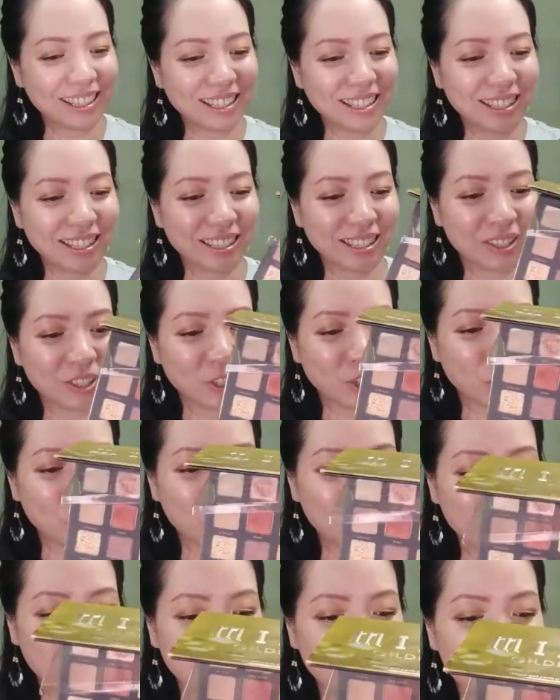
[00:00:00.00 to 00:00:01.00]
This is a
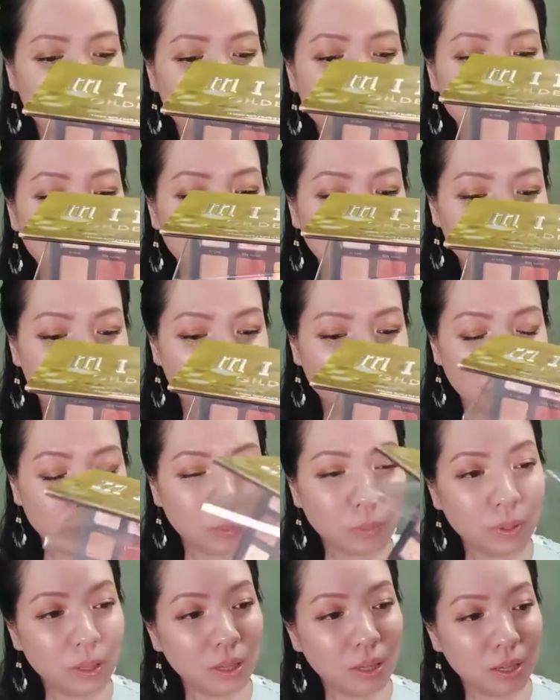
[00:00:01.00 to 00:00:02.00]
shimmery with sparkle
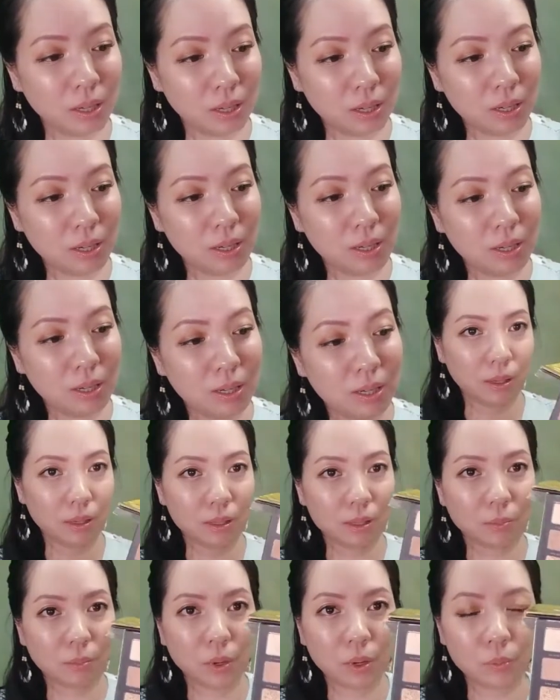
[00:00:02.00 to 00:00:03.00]
formula.
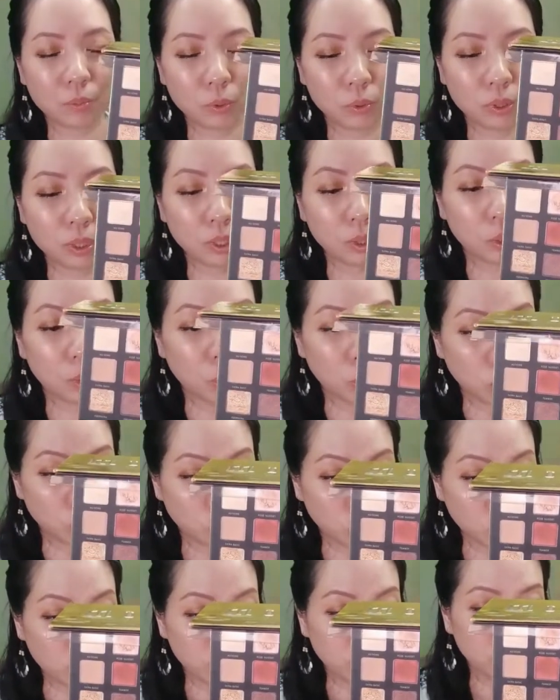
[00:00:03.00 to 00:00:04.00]
It's a more muted
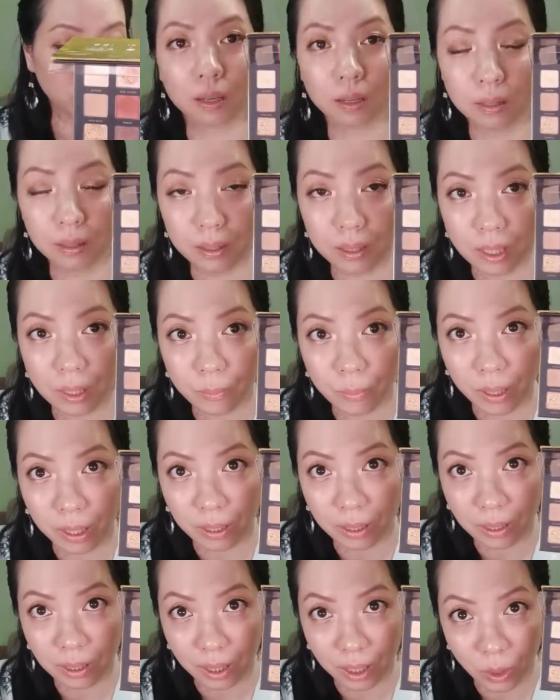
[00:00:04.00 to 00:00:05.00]
gold. It contains
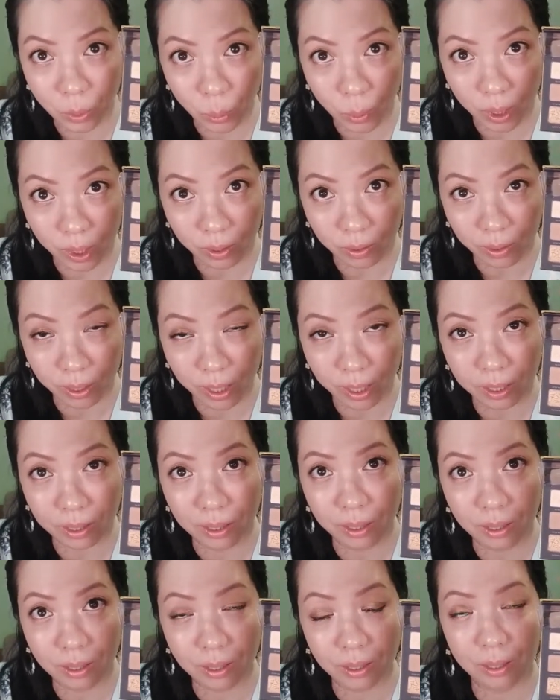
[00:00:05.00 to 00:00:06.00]
sparkles as well,
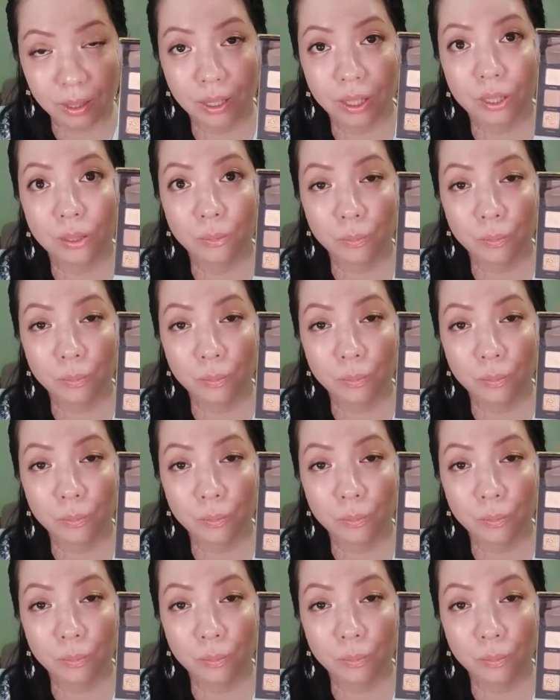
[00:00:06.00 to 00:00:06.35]
and this is